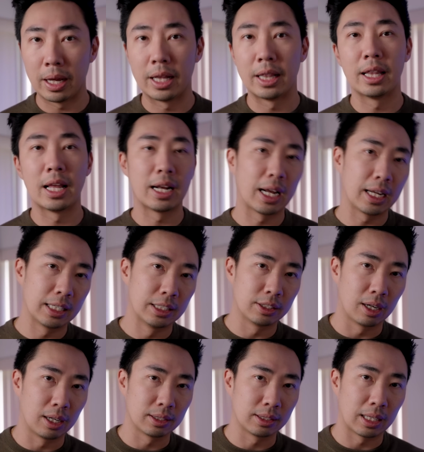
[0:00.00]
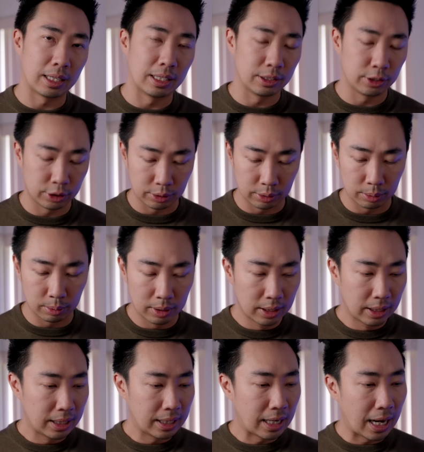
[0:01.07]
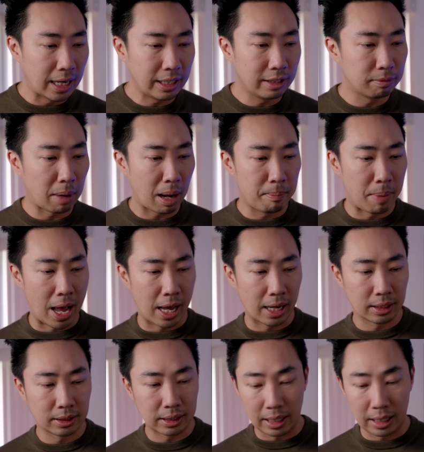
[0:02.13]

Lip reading: and then I can toss that into any of my bags.